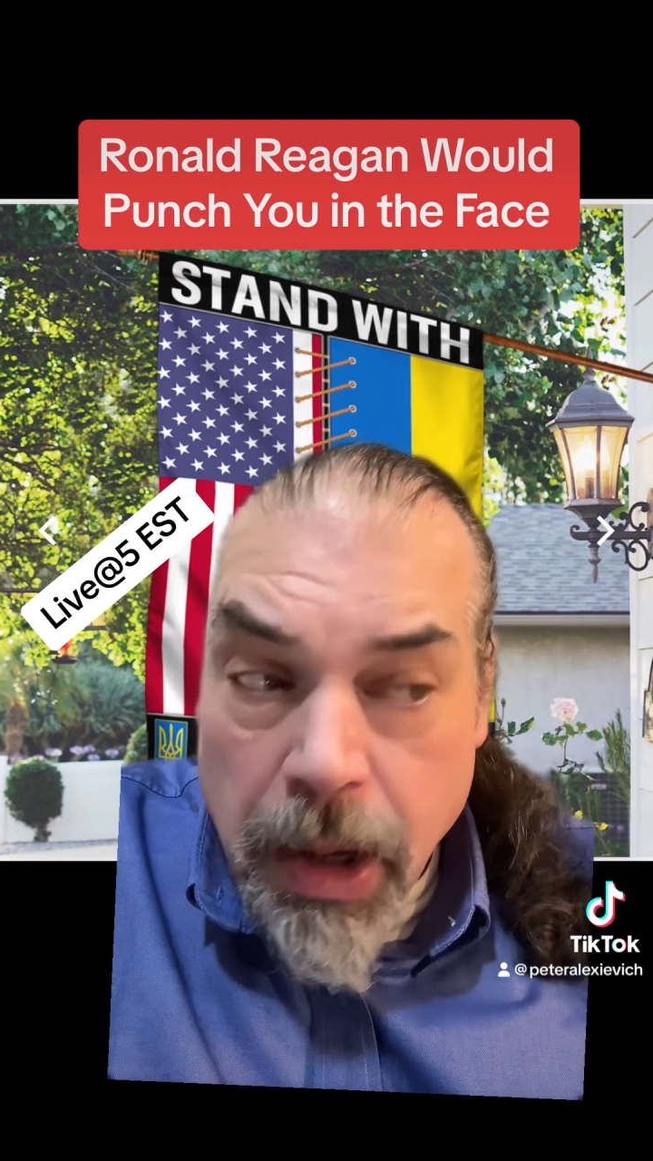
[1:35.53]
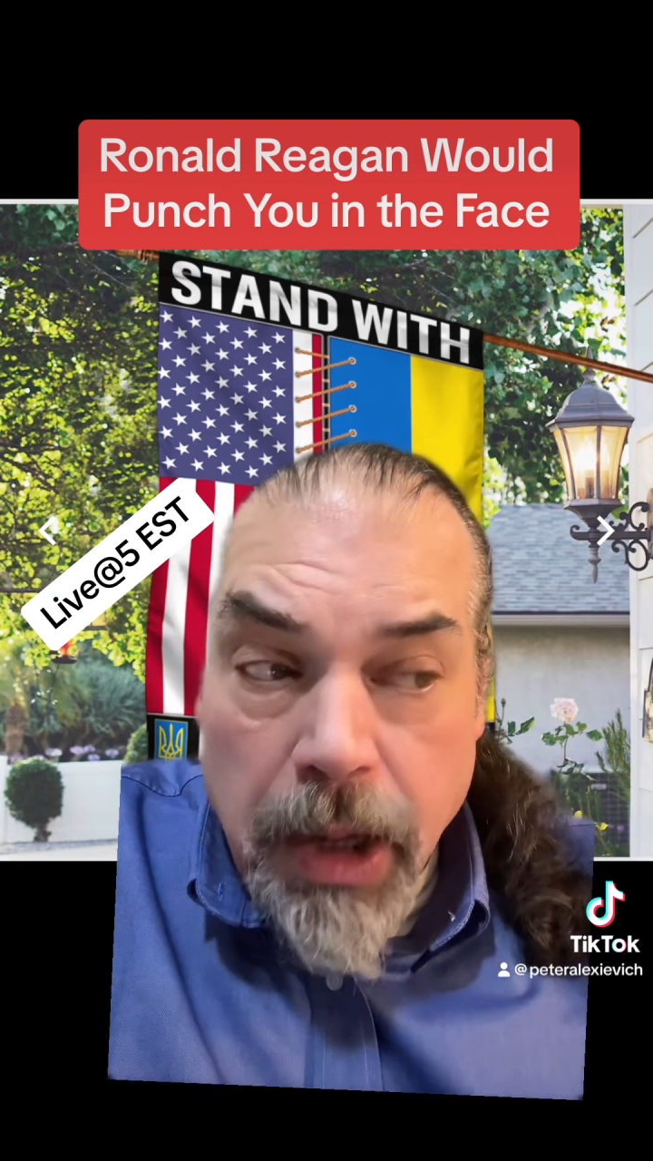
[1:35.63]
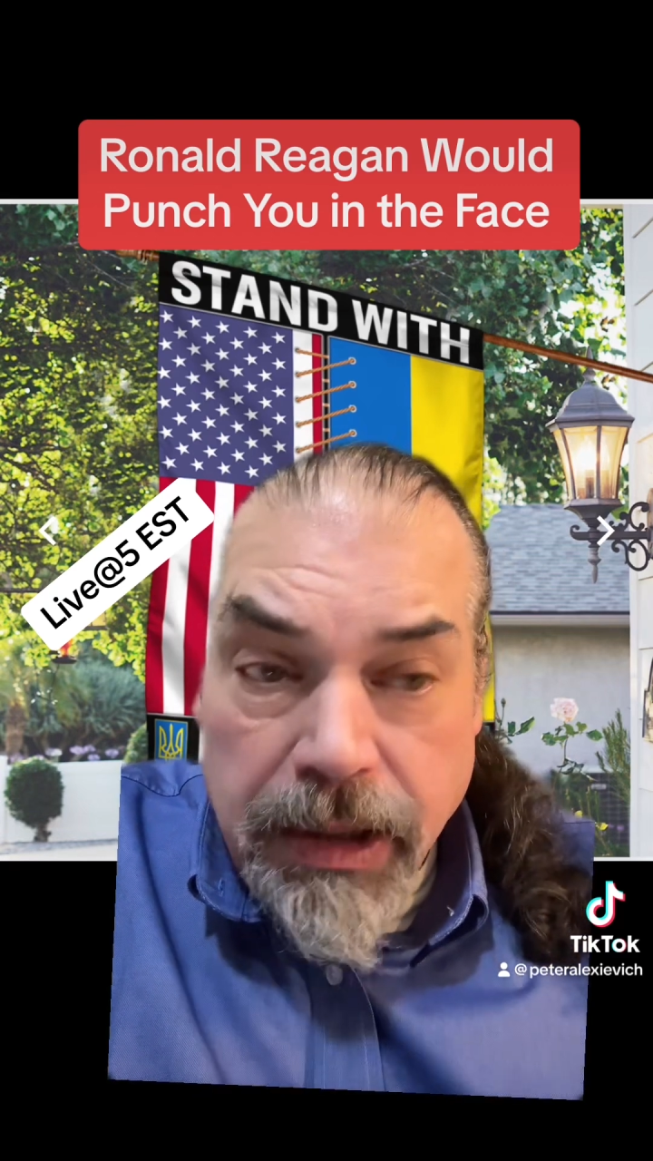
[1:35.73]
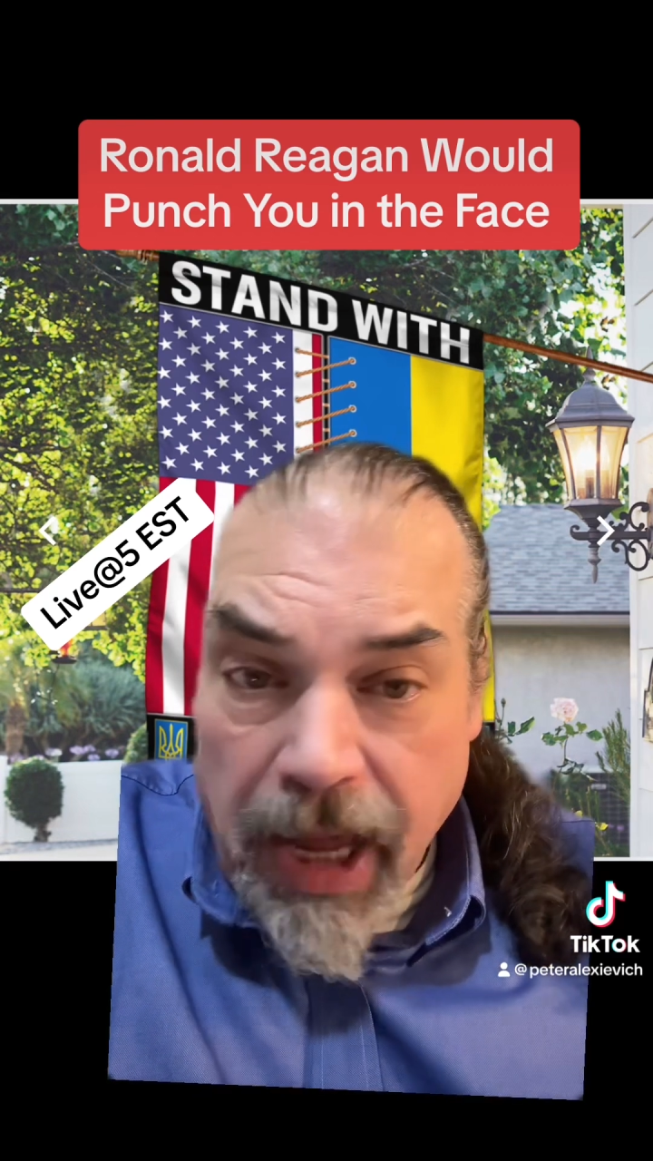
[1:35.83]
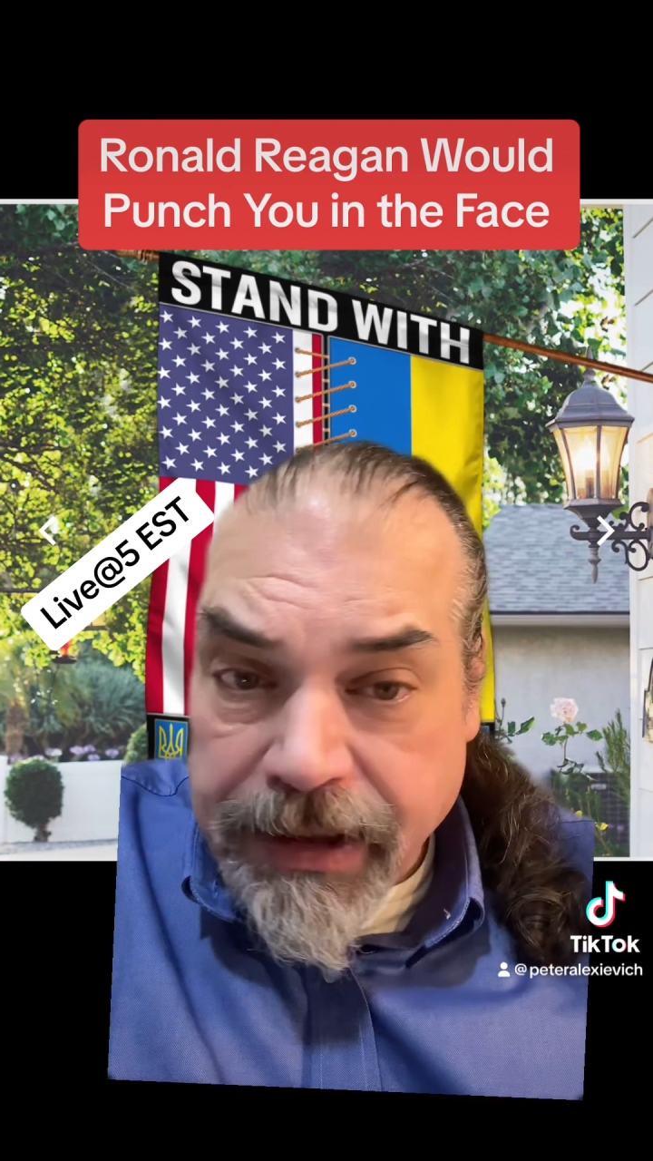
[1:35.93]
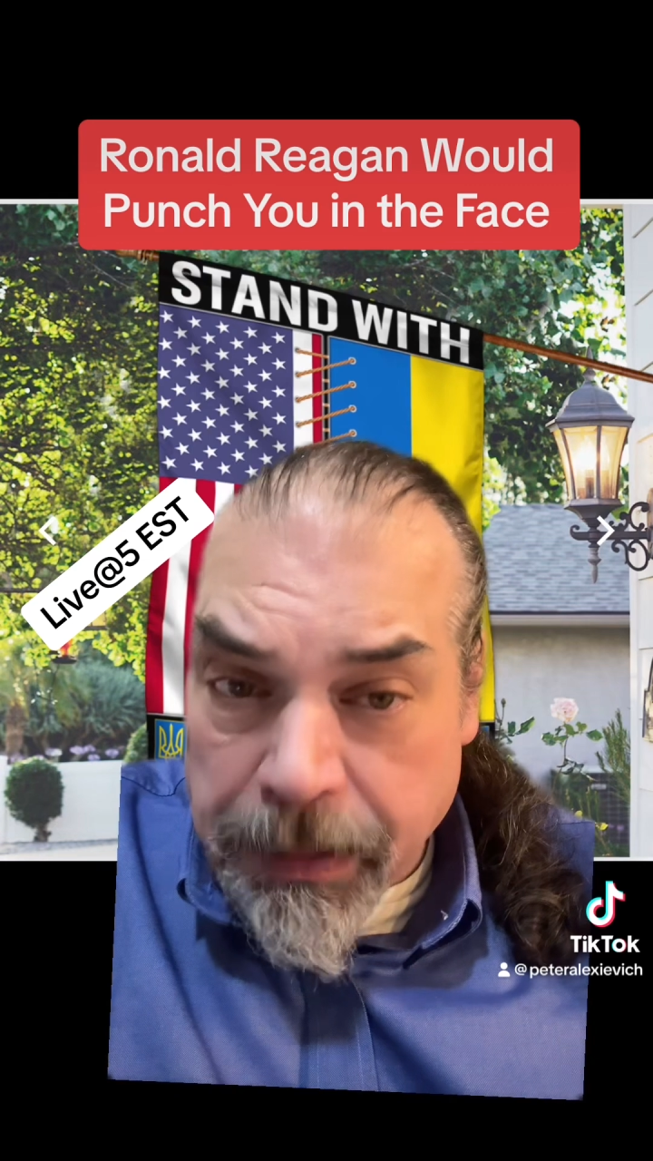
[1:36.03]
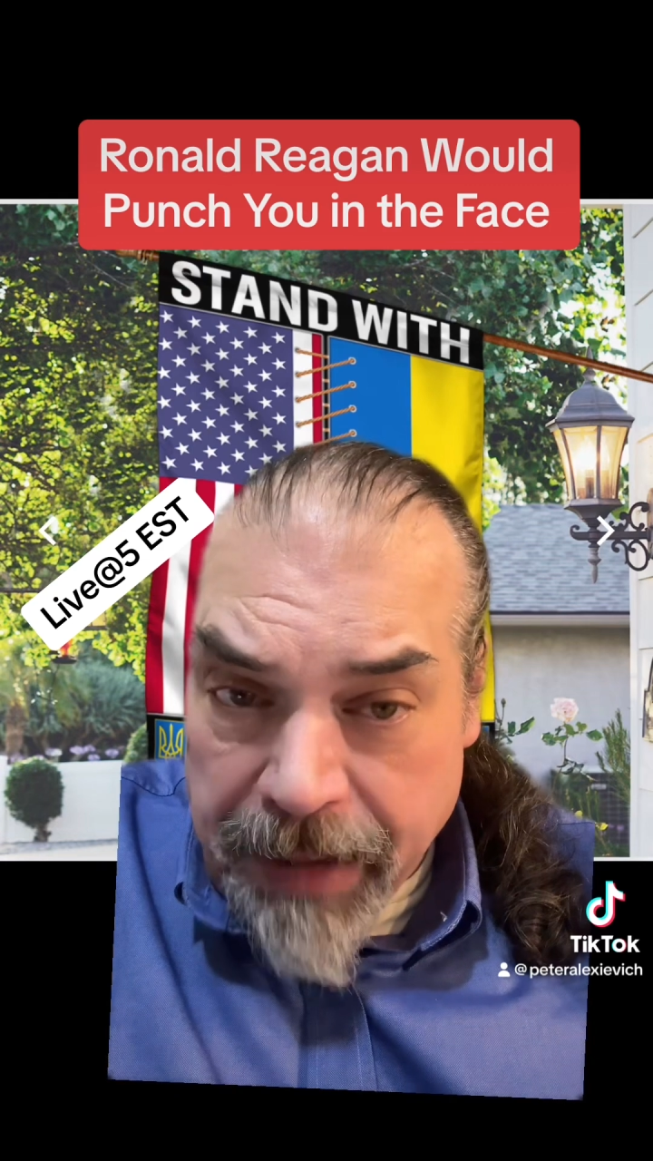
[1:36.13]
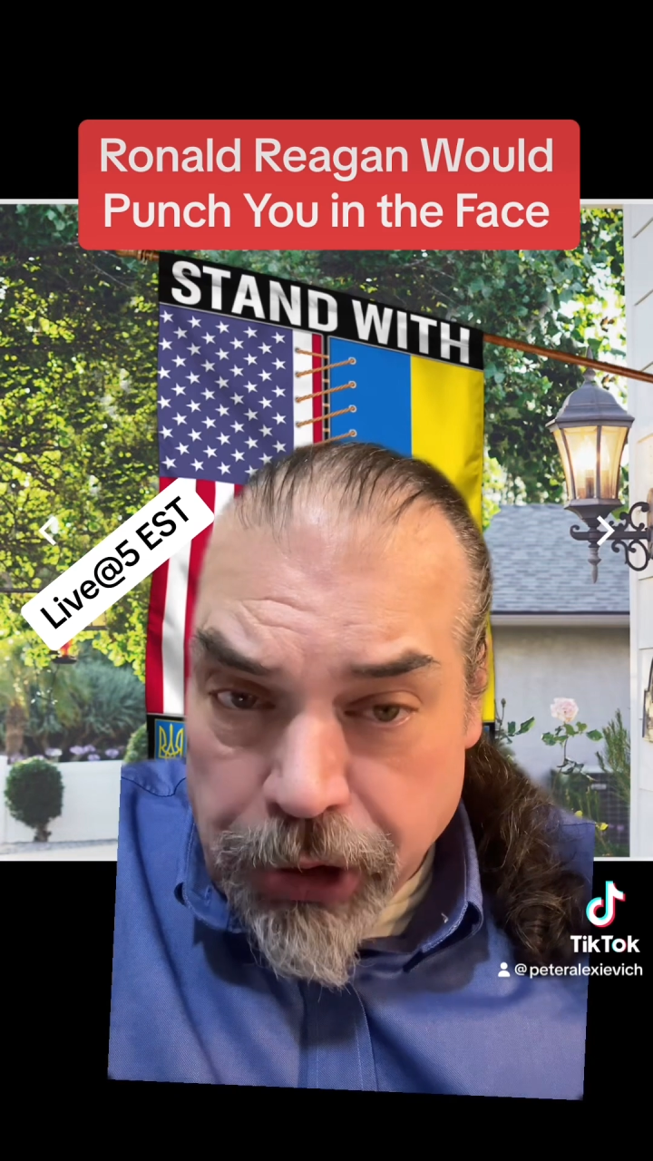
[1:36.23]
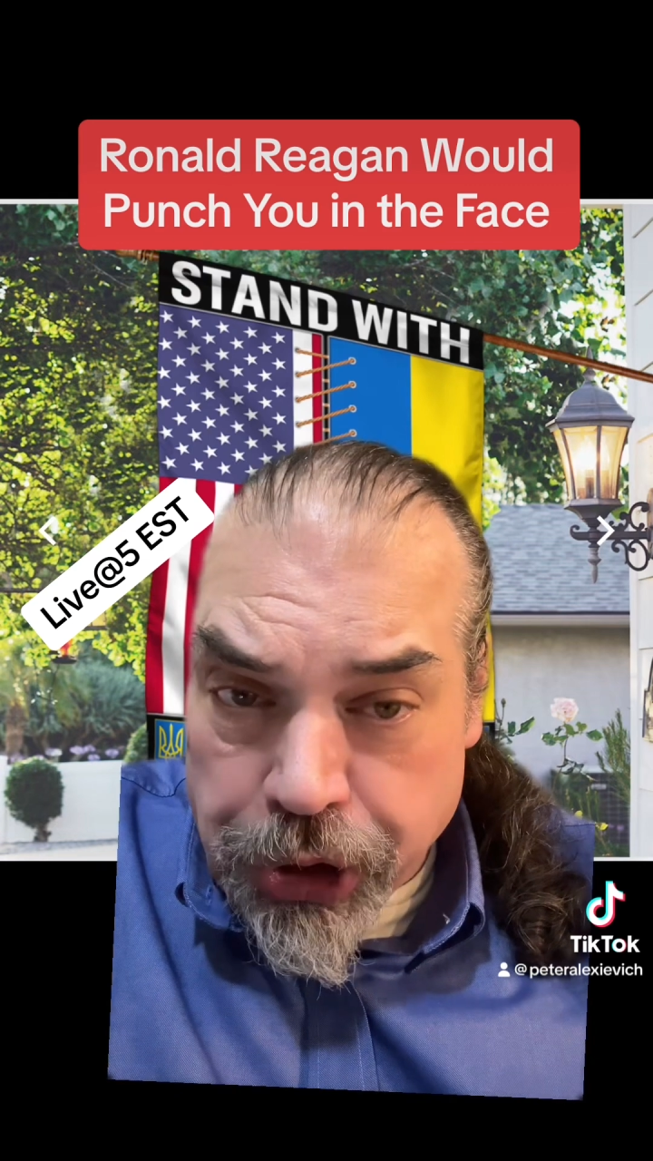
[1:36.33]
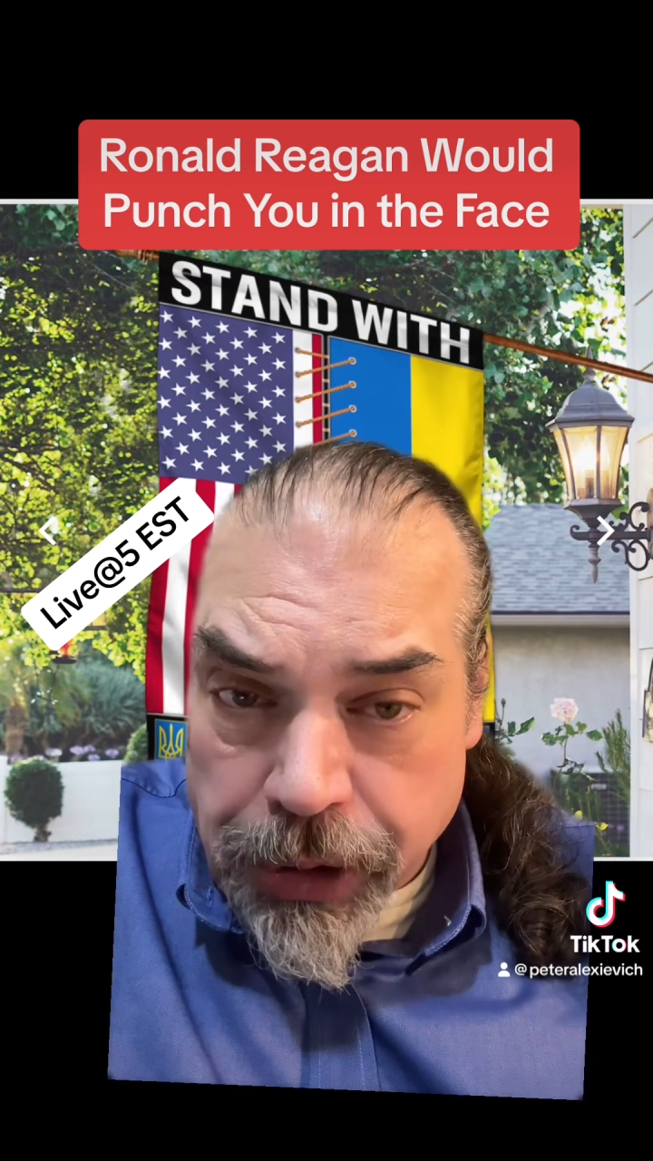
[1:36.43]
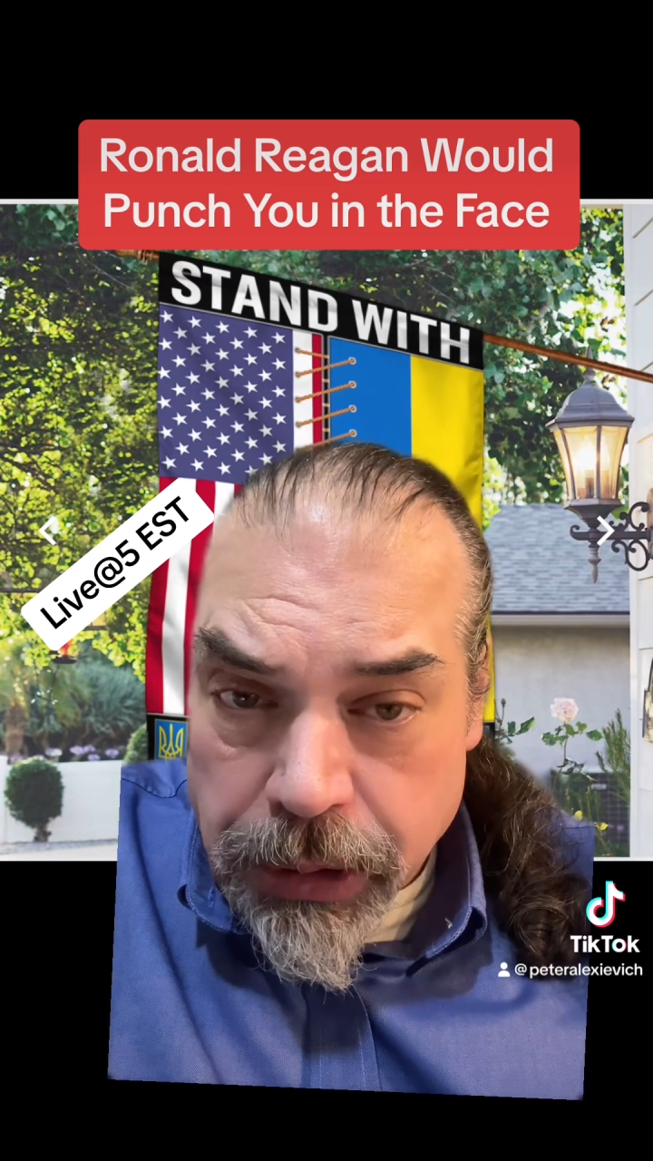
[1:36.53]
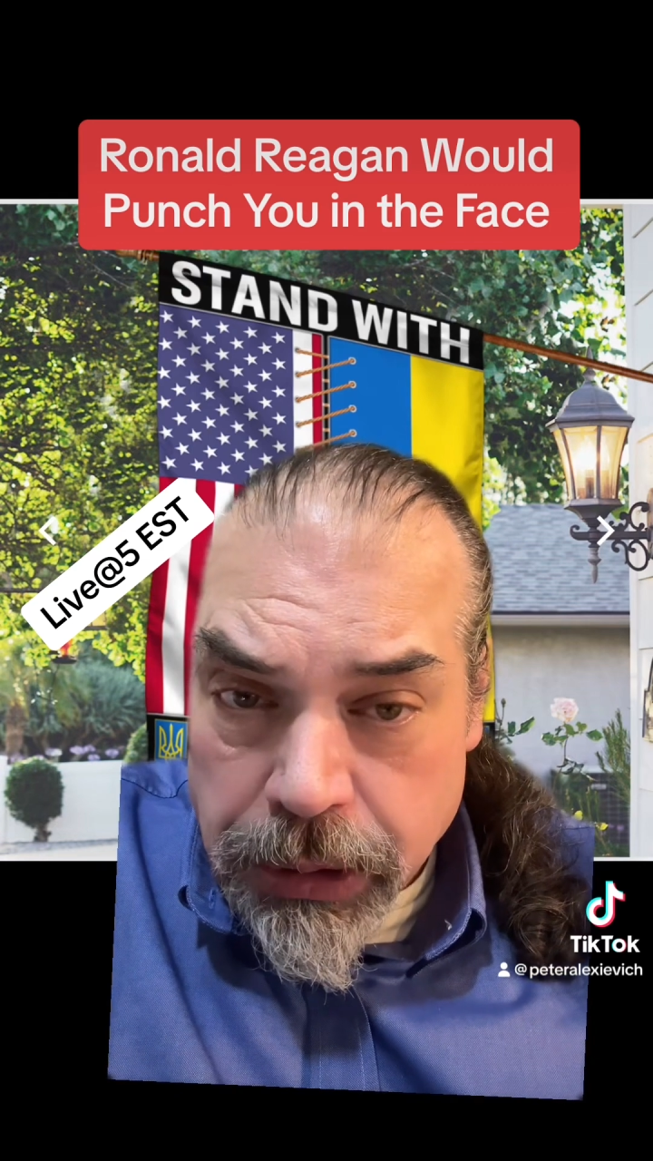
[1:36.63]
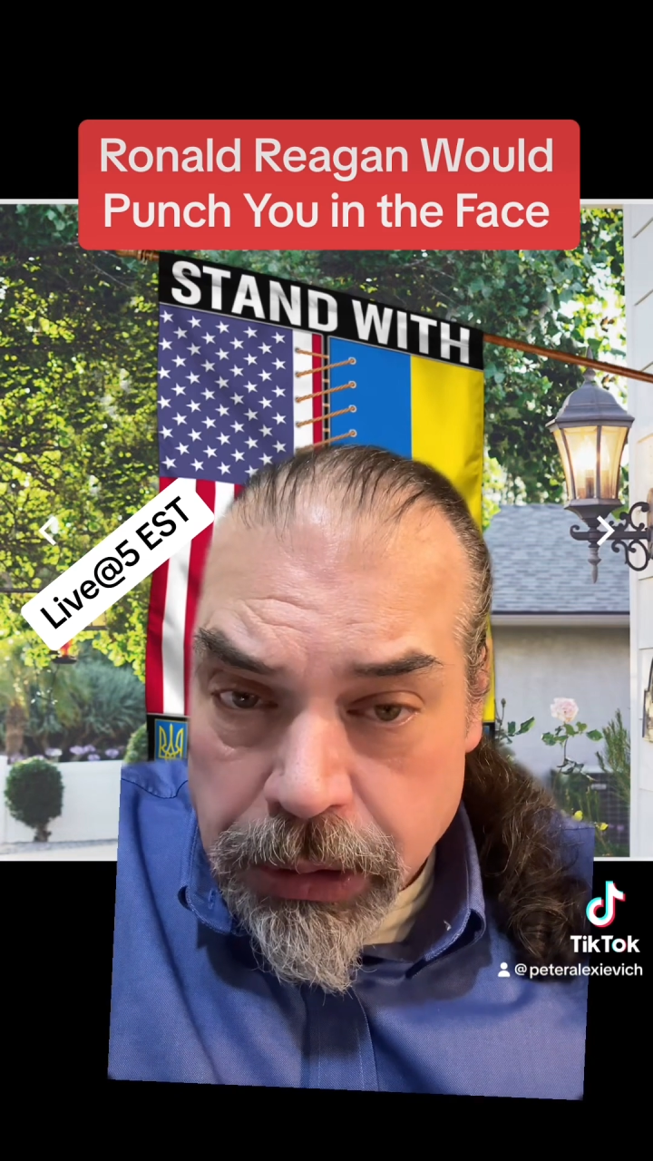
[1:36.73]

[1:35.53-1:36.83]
Not to mention